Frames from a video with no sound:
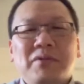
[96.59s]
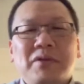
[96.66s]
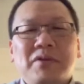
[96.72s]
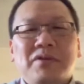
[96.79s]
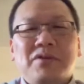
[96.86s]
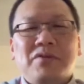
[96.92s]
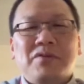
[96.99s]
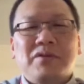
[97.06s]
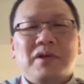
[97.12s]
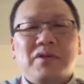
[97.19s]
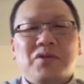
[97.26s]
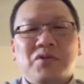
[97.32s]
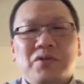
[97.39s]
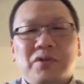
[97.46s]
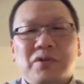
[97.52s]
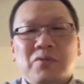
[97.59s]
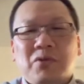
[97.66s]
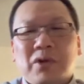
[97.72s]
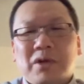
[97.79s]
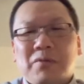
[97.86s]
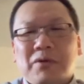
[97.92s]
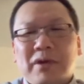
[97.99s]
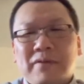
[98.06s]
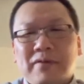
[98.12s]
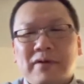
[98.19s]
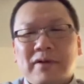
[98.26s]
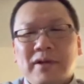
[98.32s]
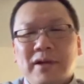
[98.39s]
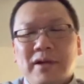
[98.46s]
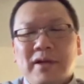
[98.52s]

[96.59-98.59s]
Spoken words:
whether it's through like school or work or whatever,